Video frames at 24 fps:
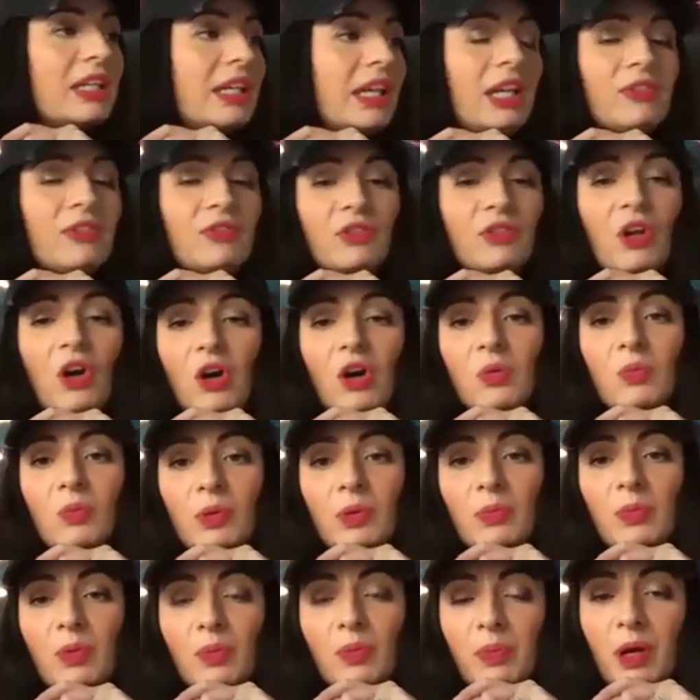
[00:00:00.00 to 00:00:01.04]
If not, we
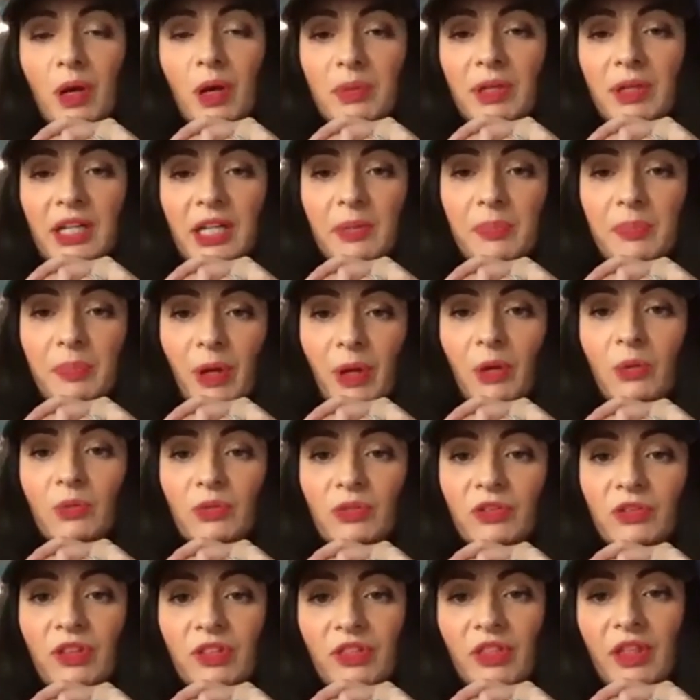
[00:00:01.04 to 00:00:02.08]
will publicly
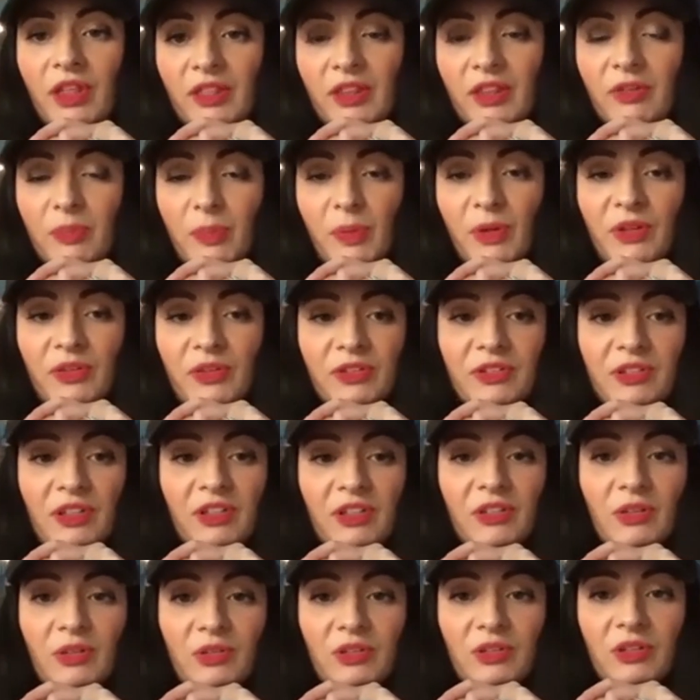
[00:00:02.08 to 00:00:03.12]
post that this person
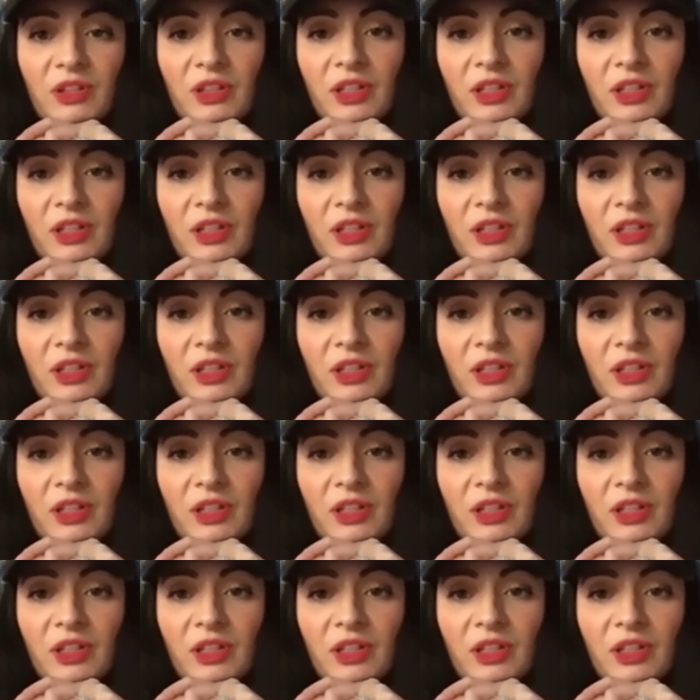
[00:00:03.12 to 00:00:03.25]
did not turn